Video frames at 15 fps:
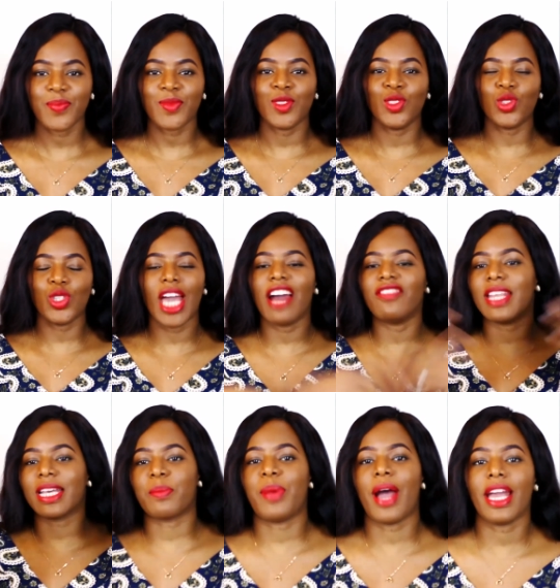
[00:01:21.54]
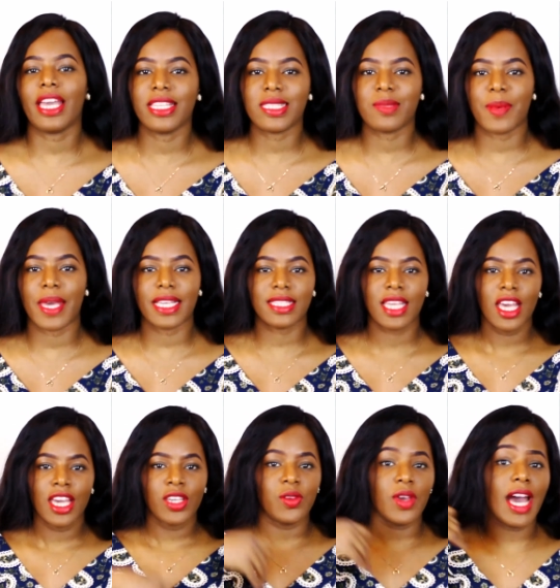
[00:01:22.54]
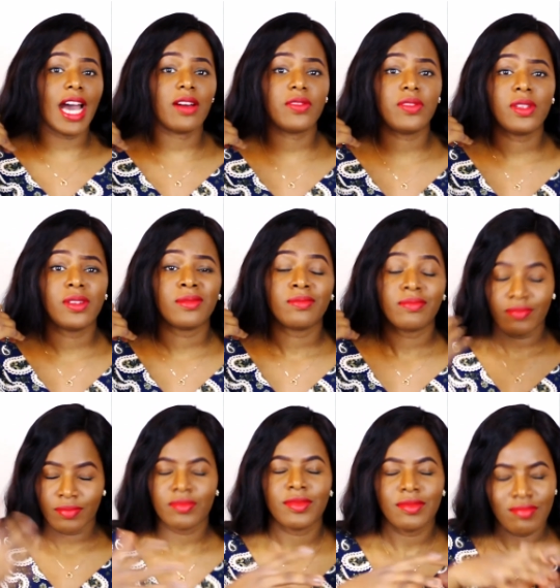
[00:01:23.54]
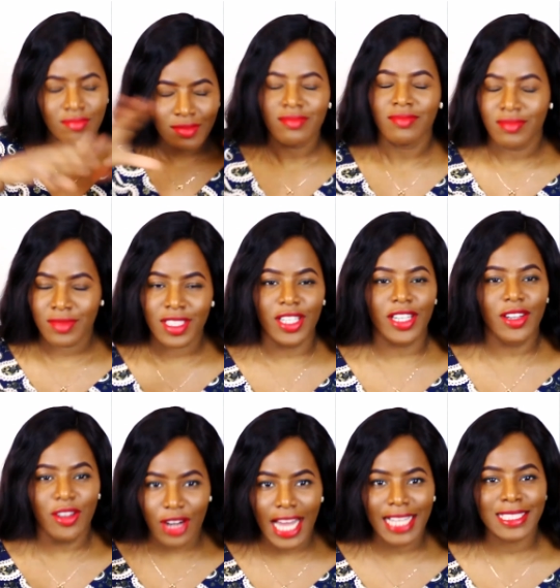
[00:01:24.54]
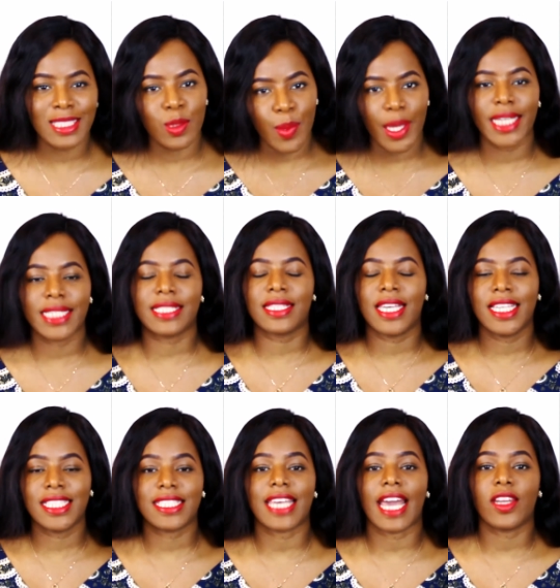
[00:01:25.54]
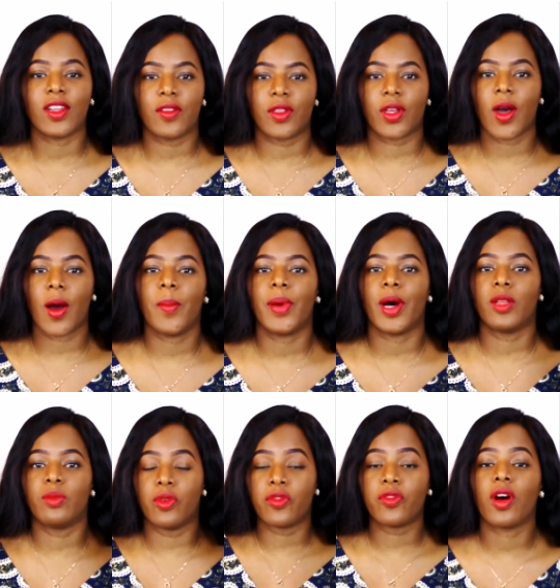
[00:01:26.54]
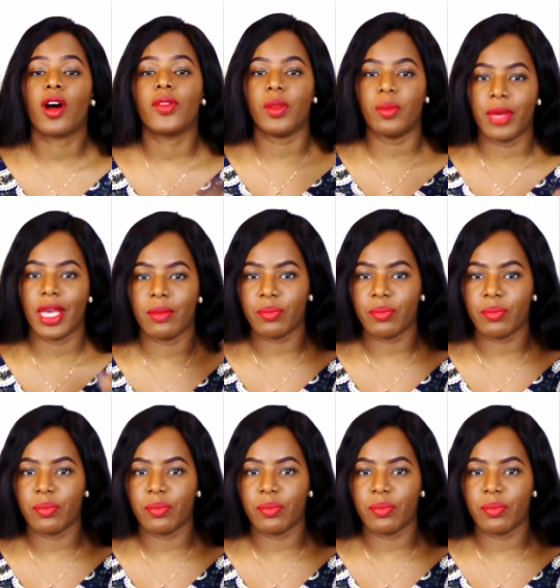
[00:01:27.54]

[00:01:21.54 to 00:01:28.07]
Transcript: So you have like parking space, you have ground space inside of the compound before the main